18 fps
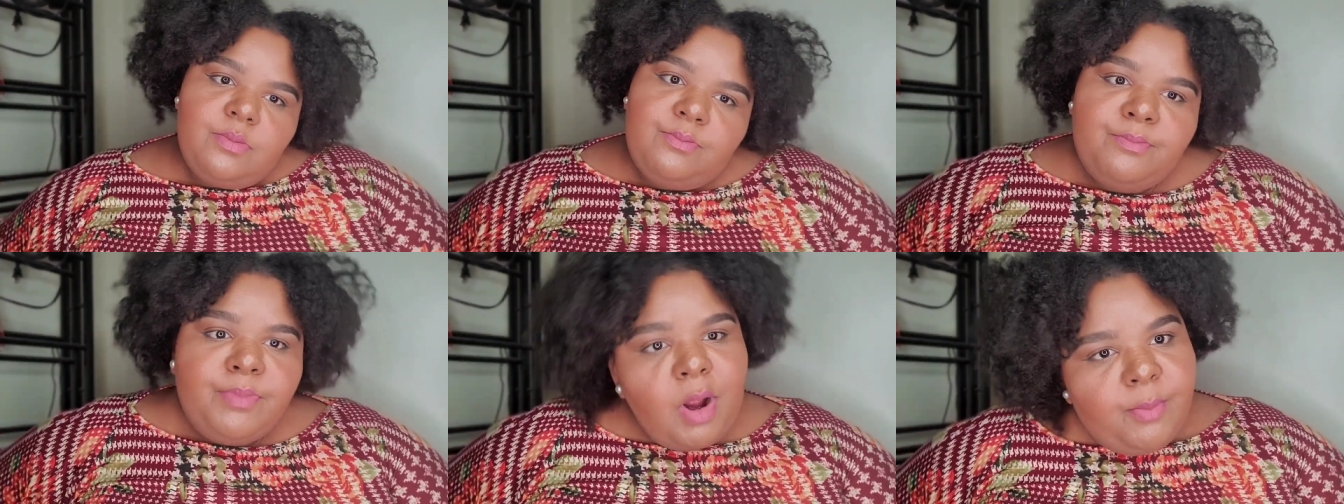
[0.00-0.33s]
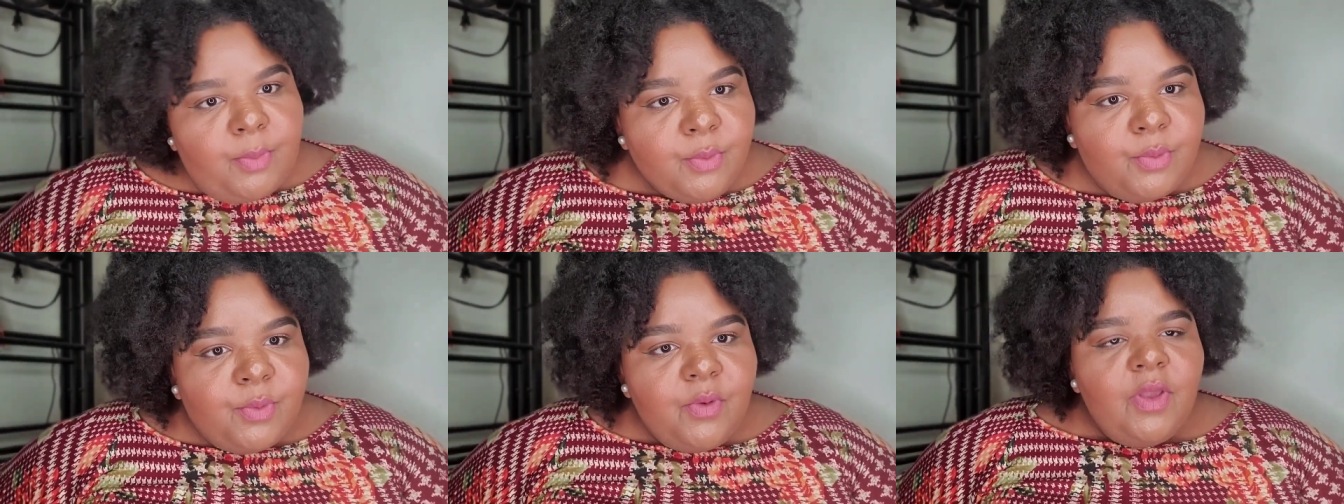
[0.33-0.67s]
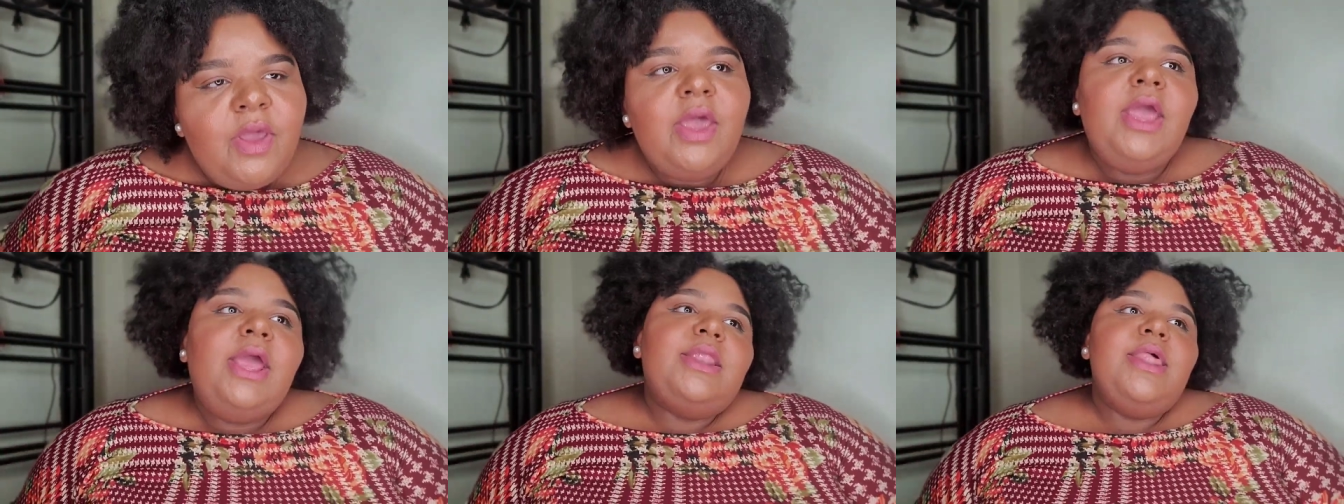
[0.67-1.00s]
Purple.
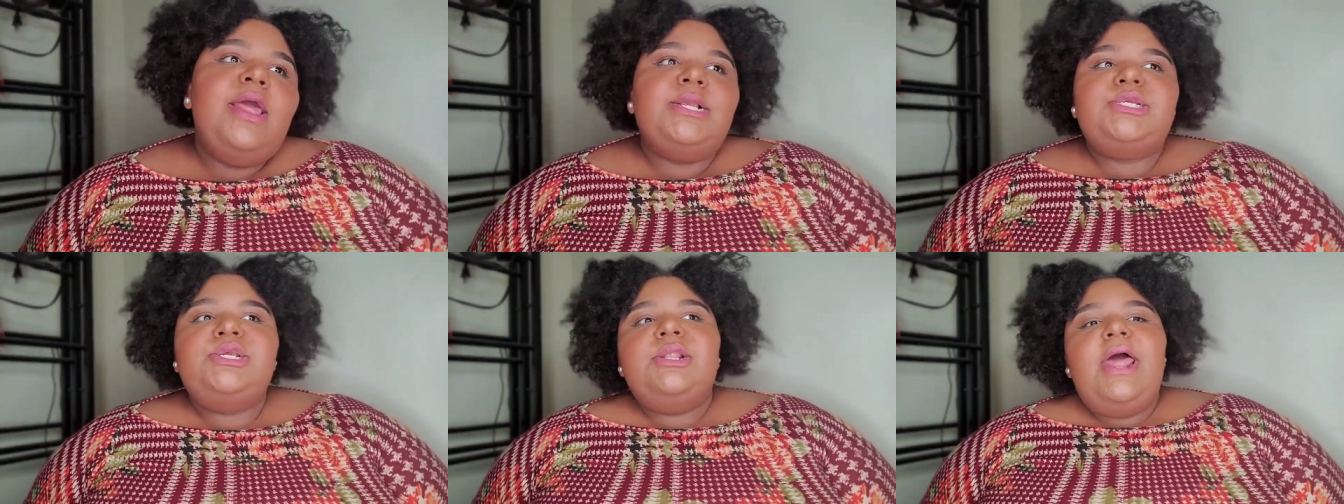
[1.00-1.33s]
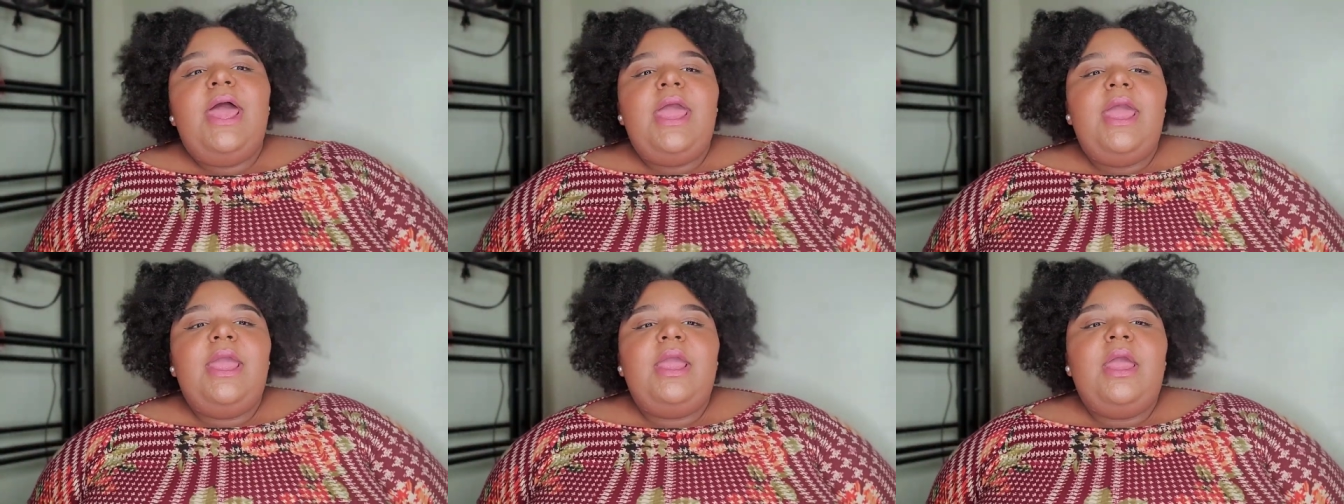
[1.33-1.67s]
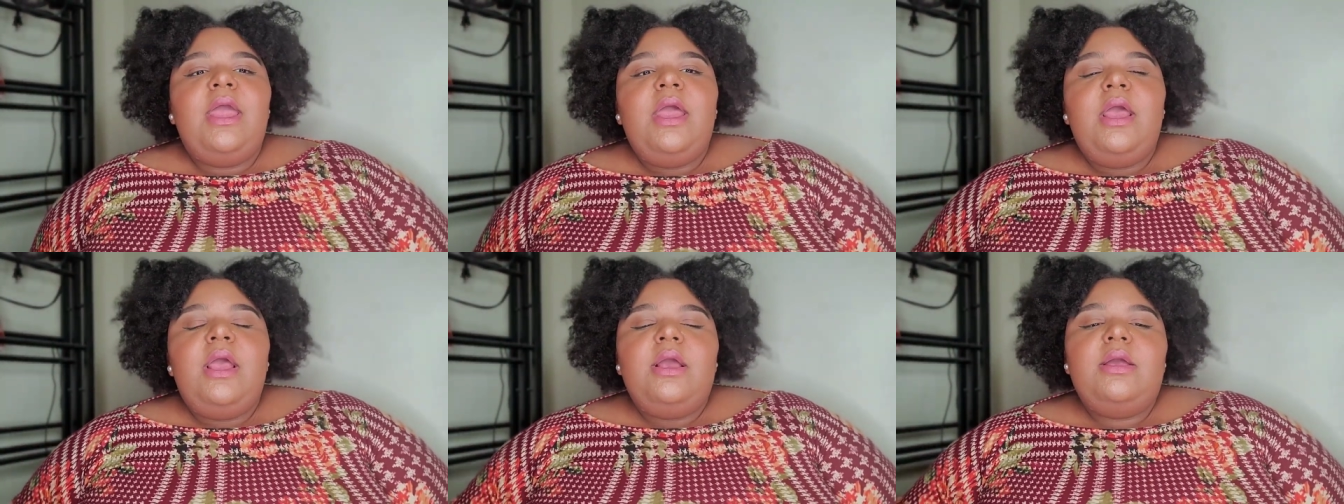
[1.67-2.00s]
Then she like
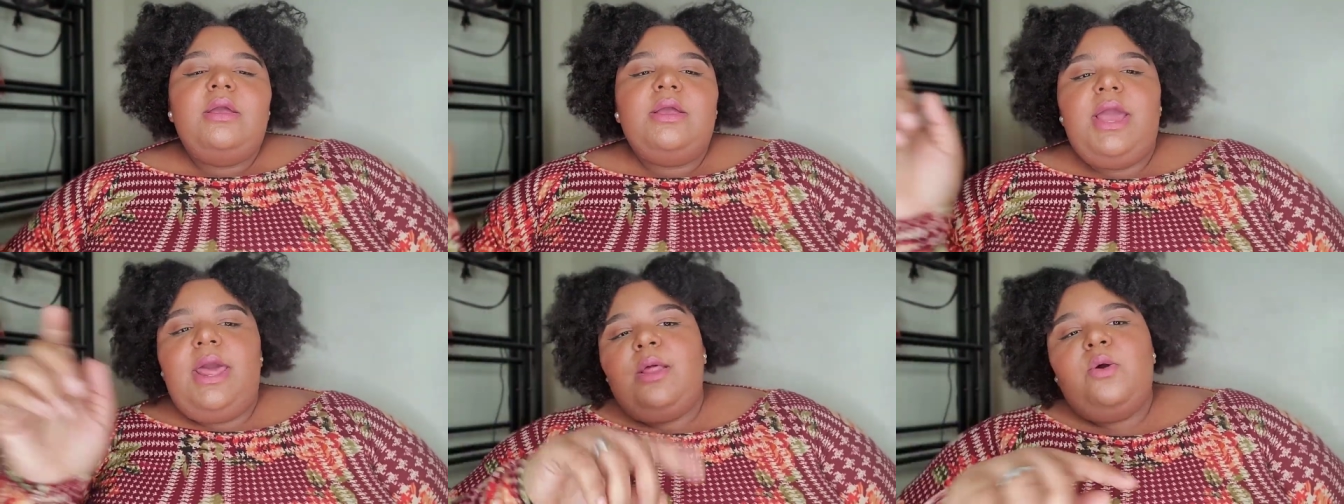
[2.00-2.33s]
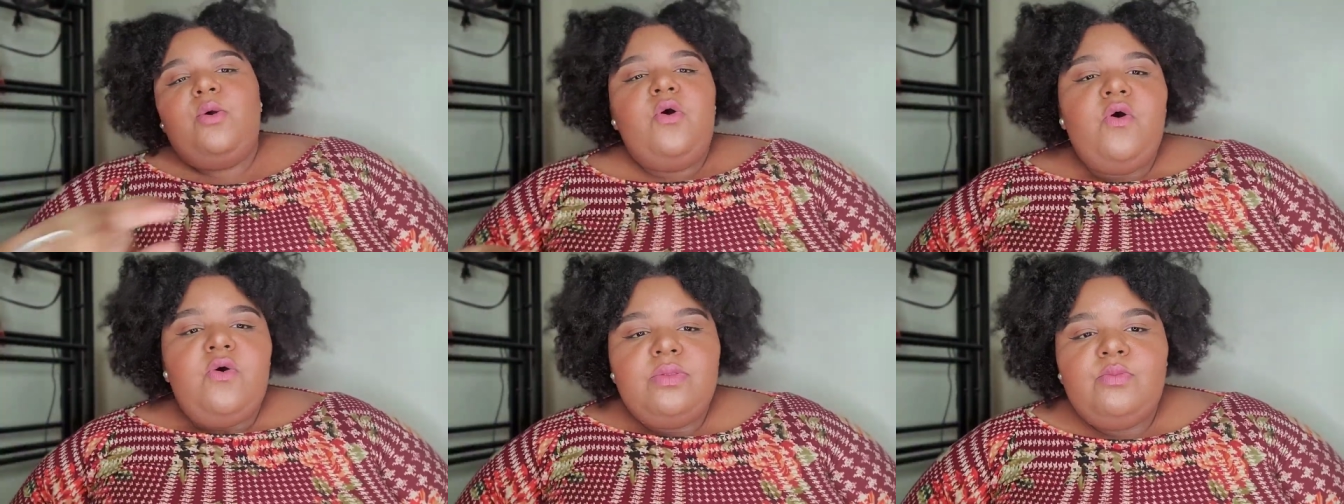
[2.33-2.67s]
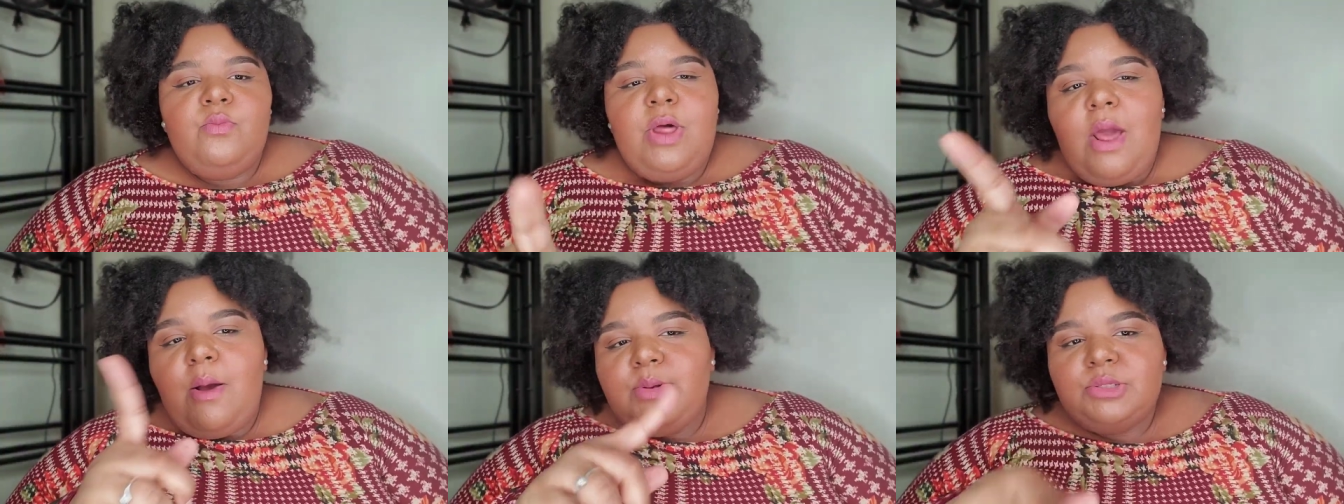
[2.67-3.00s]
kind of caught
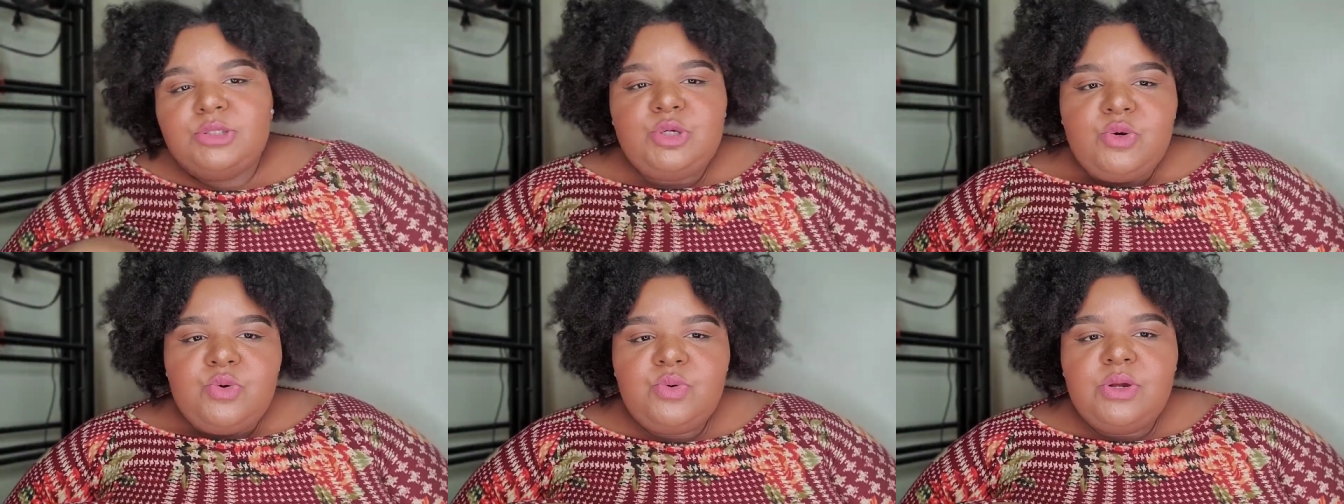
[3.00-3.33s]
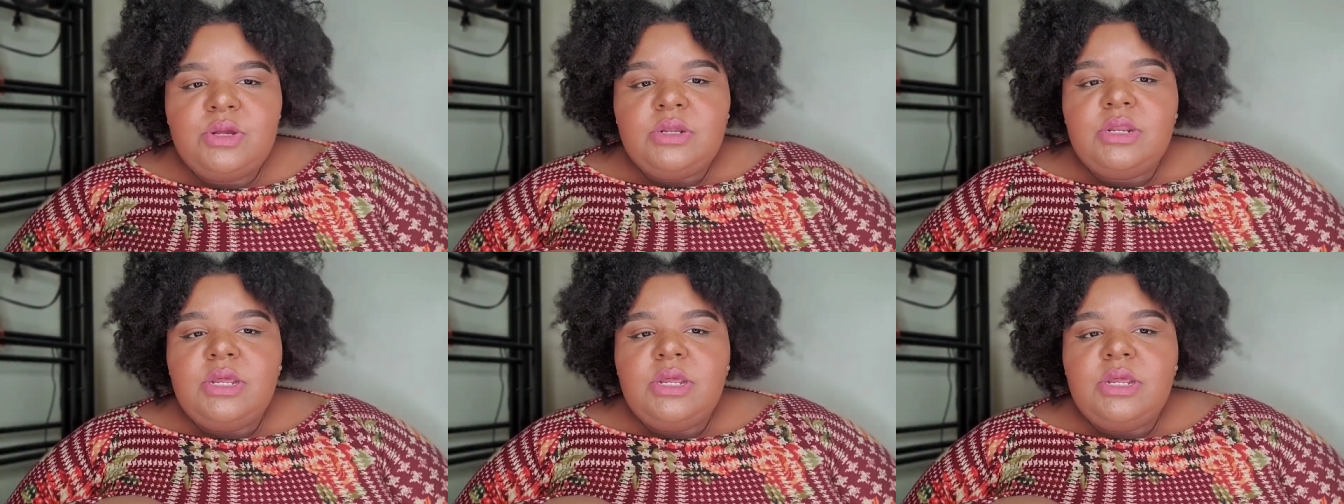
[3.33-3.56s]
what I was doing.